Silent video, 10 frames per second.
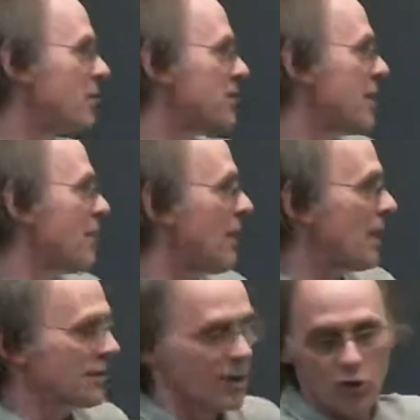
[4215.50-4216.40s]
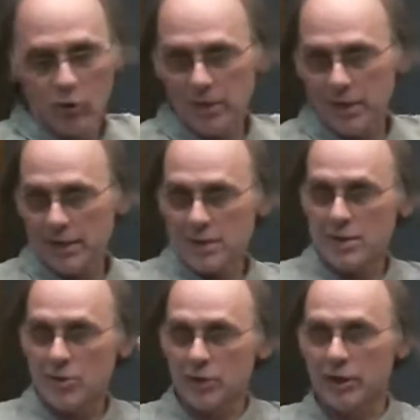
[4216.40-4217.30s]
something about it that told me that this has
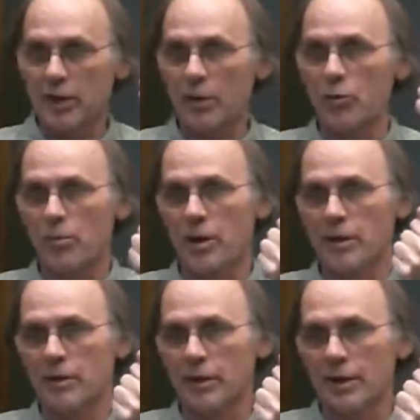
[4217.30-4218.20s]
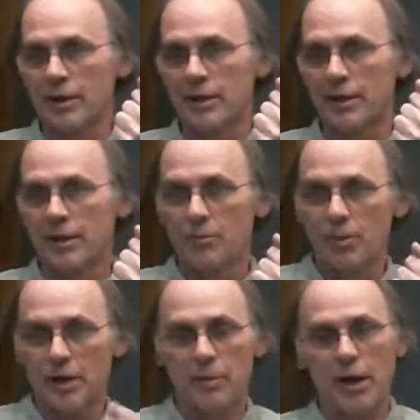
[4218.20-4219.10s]
only got one particle in
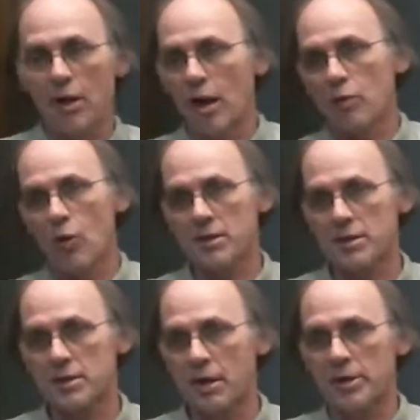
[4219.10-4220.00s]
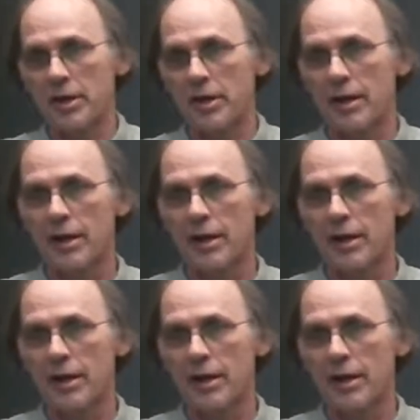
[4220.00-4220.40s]
it. But otherwise it's arbitrary.